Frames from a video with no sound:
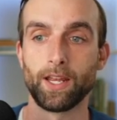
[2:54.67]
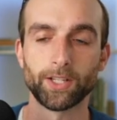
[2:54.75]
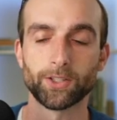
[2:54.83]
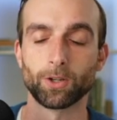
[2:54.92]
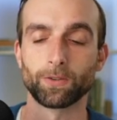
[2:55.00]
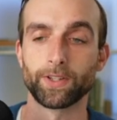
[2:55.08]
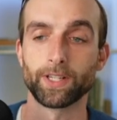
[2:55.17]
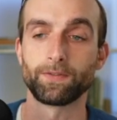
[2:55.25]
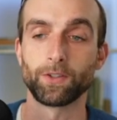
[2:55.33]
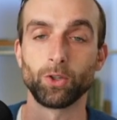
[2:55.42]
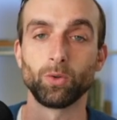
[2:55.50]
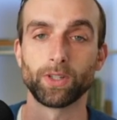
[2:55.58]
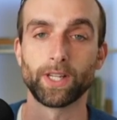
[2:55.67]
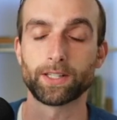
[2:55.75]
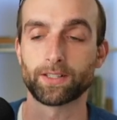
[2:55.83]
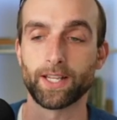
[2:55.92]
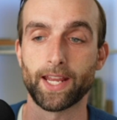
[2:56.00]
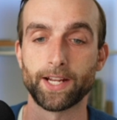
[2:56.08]
And so for this view, let's
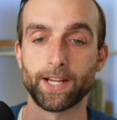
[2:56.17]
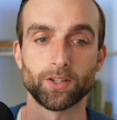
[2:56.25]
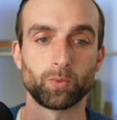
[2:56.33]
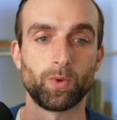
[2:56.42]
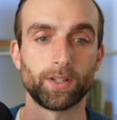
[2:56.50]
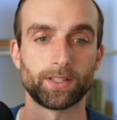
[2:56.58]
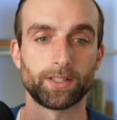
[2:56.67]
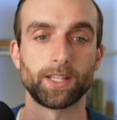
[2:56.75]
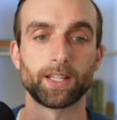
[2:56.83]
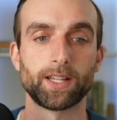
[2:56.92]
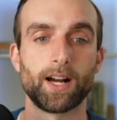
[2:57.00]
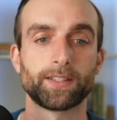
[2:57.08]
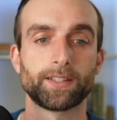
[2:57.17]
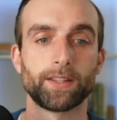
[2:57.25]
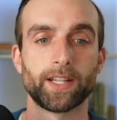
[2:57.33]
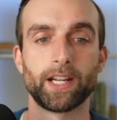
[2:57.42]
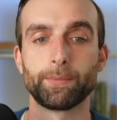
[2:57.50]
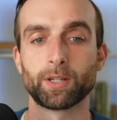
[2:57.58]
say I just want to see the content
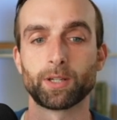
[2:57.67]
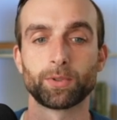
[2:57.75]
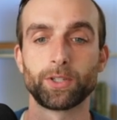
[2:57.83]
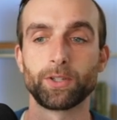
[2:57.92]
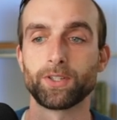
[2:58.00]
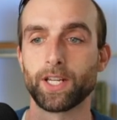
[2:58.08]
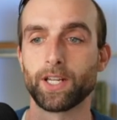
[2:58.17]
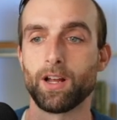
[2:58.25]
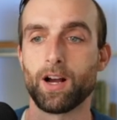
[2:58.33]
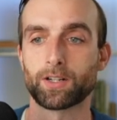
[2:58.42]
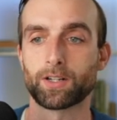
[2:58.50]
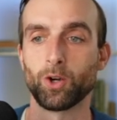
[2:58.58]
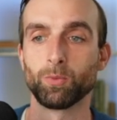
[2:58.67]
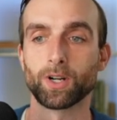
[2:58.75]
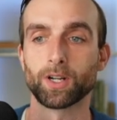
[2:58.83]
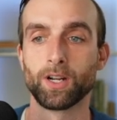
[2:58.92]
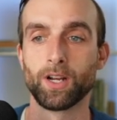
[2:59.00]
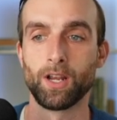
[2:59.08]
that I'm going to produce in October.